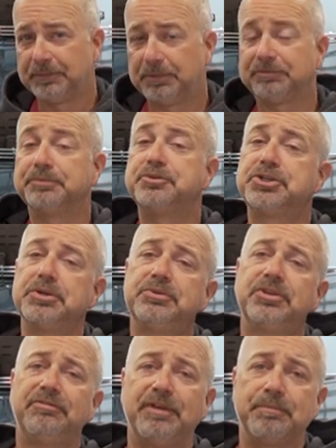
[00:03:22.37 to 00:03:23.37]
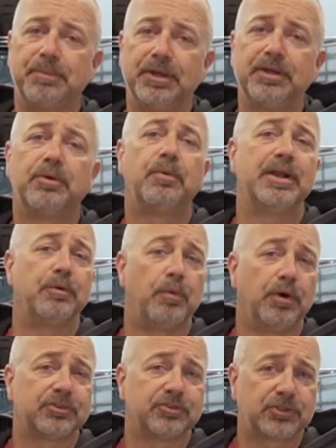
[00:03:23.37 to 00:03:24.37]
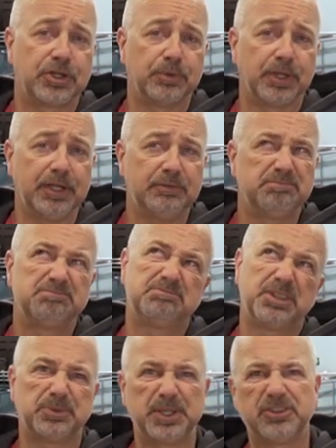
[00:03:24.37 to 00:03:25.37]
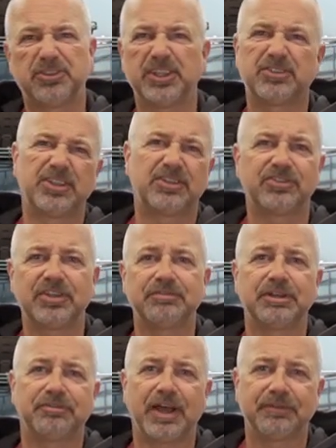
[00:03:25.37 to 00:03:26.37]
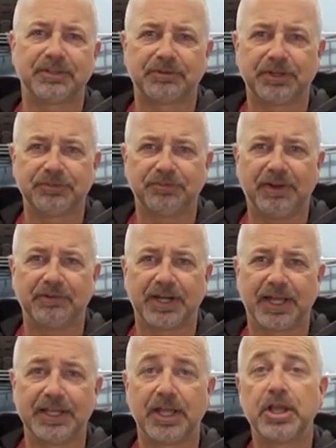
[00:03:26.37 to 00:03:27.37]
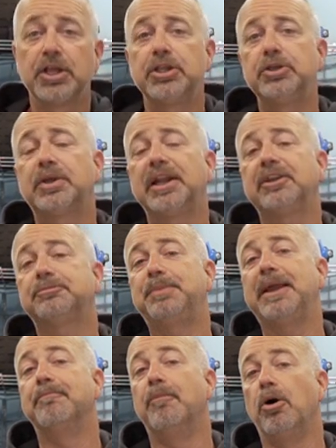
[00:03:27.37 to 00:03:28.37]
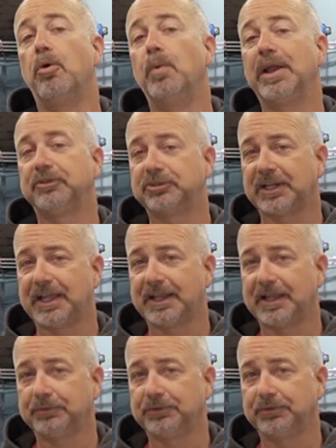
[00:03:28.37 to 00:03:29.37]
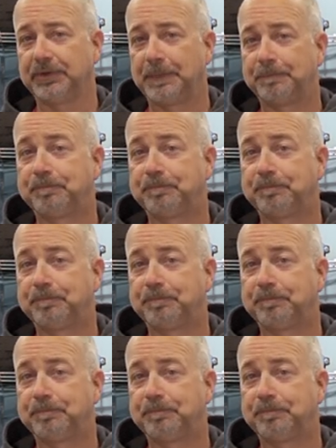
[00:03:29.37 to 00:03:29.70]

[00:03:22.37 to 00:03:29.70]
but from June to November, when the water's cooler, between 60 to 75 degrees Fahrenheit, you can expect more whale shark encounters.